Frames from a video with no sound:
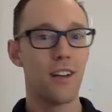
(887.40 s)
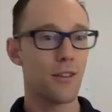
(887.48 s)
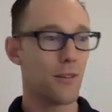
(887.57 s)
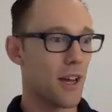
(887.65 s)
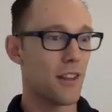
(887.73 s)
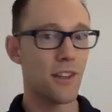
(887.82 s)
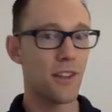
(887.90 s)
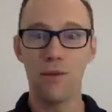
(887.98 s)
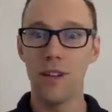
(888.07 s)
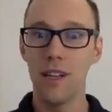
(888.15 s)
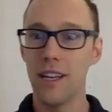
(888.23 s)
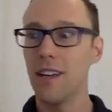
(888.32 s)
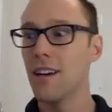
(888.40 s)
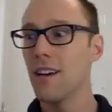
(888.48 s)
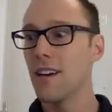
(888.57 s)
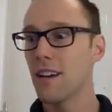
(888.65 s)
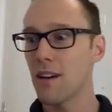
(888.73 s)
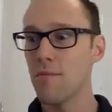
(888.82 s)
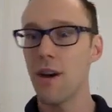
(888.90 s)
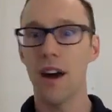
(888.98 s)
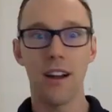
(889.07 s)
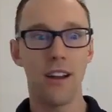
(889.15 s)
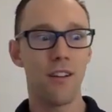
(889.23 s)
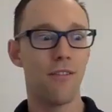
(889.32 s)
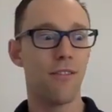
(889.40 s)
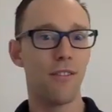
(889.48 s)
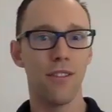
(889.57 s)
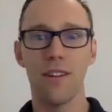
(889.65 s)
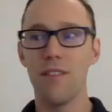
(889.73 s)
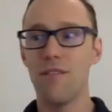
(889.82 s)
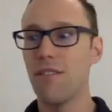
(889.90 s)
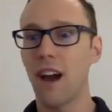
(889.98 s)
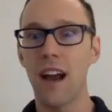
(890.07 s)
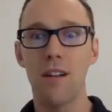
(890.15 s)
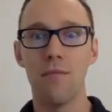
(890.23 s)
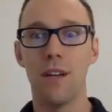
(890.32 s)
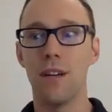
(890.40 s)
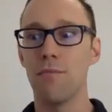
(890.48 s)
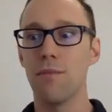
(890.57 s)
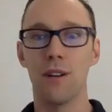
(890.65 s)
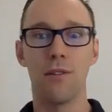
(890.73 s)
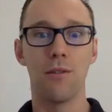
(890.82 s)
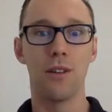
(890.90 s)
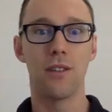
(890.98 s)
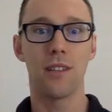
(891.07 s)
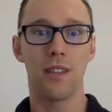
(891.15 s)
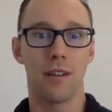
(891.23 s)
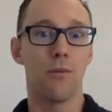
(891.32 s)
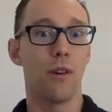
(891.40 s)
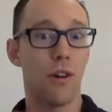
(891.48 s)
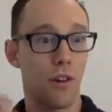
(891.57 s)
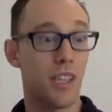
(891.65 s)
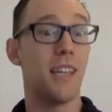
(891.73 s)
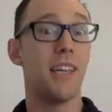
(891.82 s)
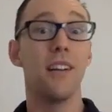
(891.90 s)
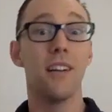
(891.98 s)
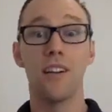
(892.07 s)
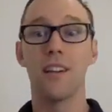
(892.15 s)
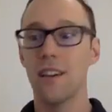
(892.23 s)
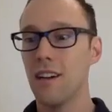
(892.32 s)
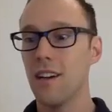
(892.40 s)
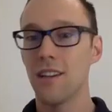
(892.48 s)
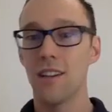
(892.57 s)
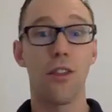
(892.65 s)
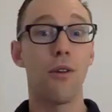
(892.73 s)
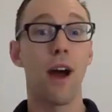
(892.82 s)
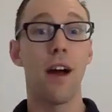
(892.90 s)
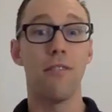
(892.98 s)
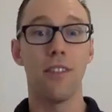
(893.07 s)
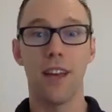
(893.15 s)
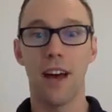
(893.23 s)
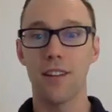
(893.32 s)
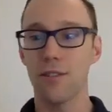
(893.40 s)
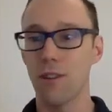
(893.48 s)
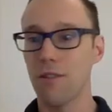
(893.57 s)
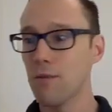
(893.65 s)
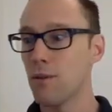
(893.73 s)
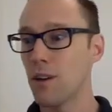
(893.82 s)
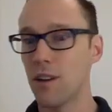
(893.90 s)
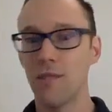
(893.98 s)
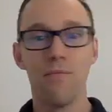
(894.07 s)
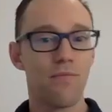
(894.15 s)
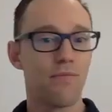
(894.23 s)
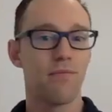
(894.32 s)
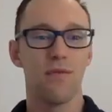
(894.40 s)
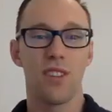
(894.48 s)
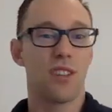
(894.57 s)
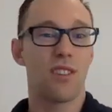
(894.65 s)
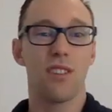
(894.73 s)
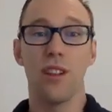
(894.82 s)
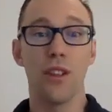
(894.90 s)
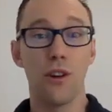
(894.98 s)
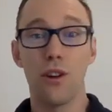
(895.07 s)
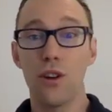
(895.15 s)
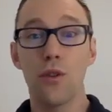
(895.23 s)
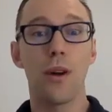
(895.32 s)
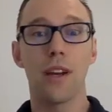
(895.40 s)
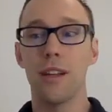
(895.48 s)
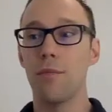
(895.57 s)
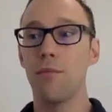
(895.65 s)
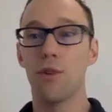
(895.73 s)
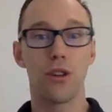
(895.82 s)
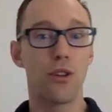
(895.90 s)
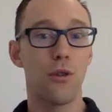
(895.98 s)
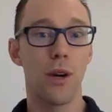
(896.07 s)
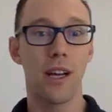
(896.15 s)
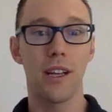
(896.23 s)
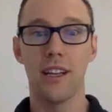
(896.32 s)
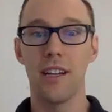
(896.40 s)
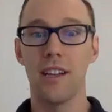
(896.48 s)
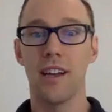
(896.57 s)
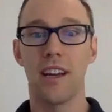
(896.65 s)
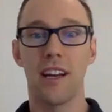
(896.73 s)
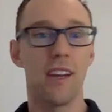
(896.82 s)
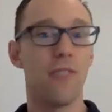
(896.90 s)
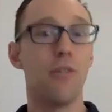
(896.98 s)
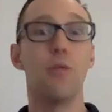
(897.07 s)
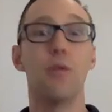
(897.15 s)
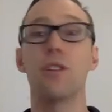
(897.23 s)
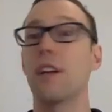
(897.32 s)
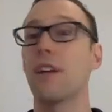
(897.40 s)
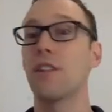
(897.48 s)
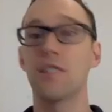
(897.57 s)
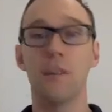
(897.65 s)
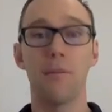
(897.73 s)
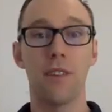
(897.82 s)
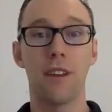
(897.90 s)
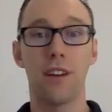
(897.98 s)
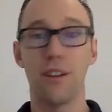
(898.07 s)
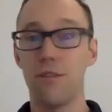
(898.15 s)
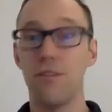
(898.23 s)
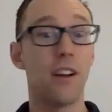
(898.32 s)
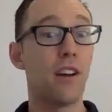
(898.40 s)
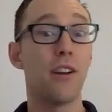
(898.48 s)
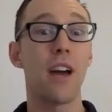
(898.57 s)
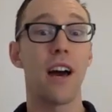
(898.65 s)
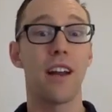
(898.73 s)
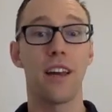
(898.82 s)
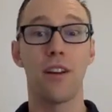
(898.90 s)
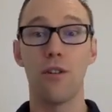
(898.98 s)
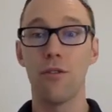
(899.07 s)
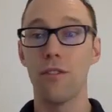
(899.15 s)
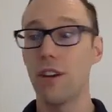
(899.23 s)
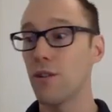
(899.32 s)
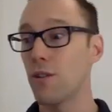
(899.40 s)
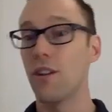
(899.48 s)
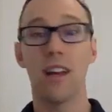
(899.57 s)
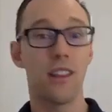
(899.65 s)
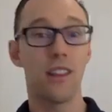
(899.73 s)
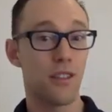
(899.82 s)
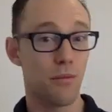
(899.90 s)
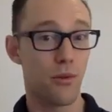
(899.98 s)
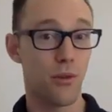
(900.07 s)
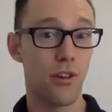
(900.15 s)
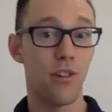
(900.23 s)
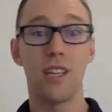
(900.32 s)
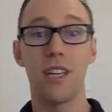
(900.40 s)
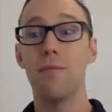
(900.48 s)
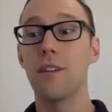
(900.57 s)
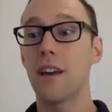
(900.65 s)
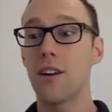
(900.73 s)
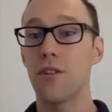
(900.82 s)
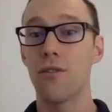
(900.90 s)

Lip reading: So we had this really competitive environment, but it was like we were all geared to thrive in that. So everyone just learned quickly, pushed quickly. Like if you were scared of something, you figured out how to get over it, or you had the support of your team to get